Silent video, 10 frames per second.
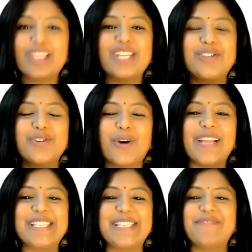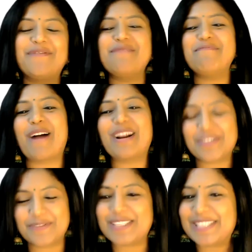that joins different
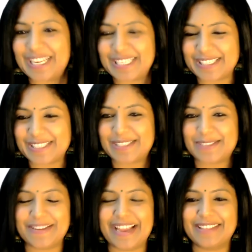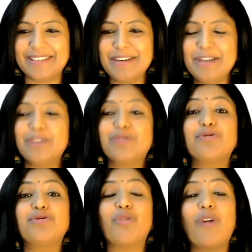parts of the sentences together
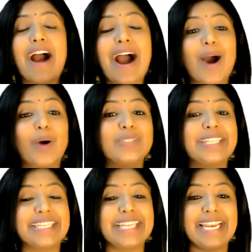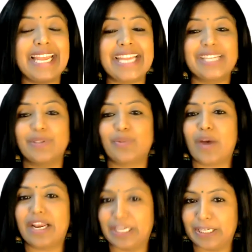to show how they relate with
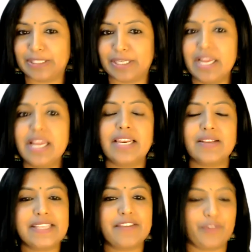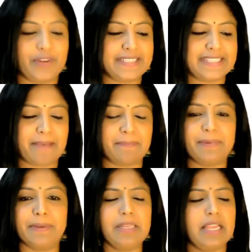one another. Now, say, for
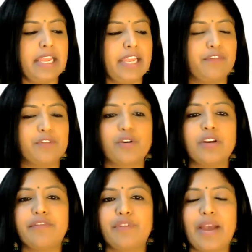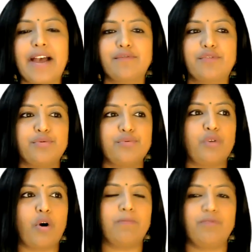example, if you have
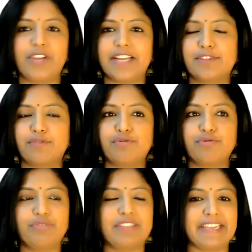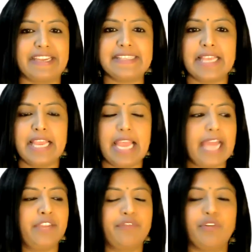two objects or two things,
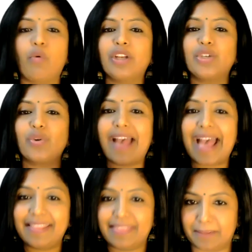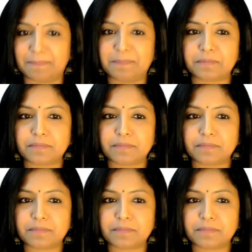if you want to add them.